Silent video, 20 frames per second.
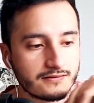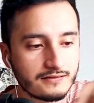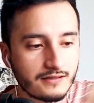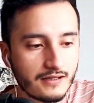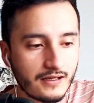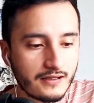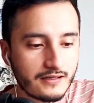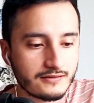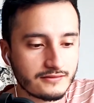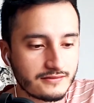
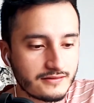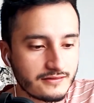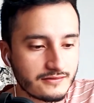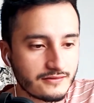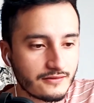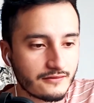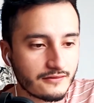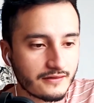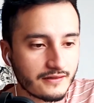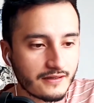I guess
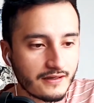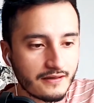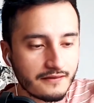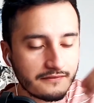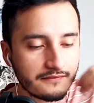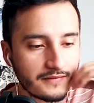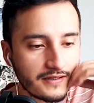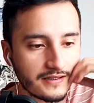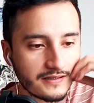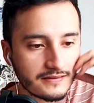these are
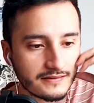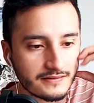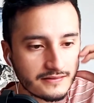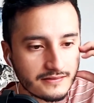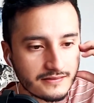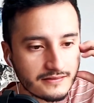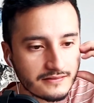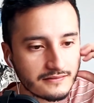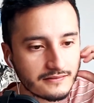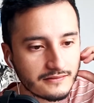
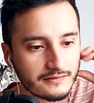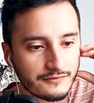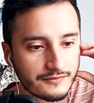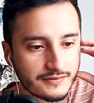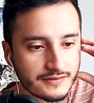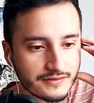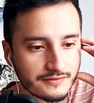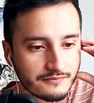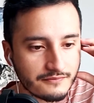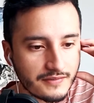cavemans, they
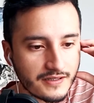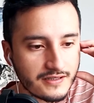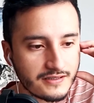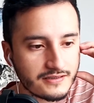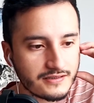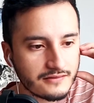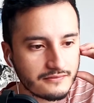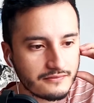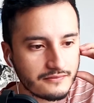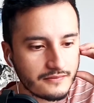were the
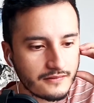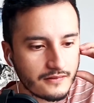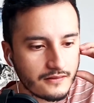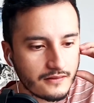spaceship.